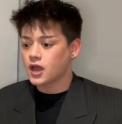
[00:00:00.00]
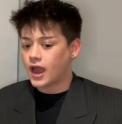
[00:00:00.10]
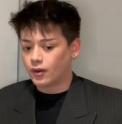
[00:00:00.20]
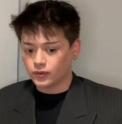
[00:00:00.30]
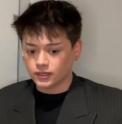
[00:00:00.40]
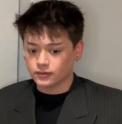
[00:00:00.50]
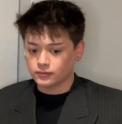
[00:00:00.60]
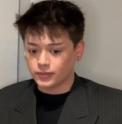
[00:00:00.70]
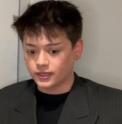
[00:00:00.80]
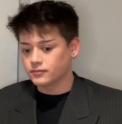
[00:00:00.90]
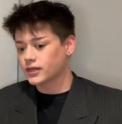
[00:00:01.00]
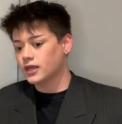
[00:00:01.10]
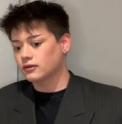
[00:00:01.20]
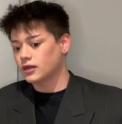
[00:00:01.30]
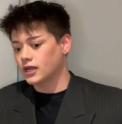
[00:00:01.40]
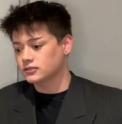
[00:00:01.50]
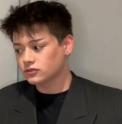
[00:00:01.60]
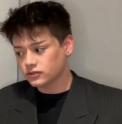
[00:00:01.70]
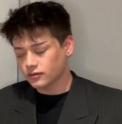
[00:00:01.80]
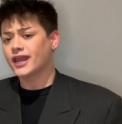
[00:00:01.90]
I want to buy them again. I
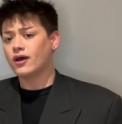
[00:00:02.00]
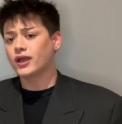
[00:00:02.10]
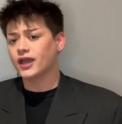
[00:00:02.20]
sold them. Now I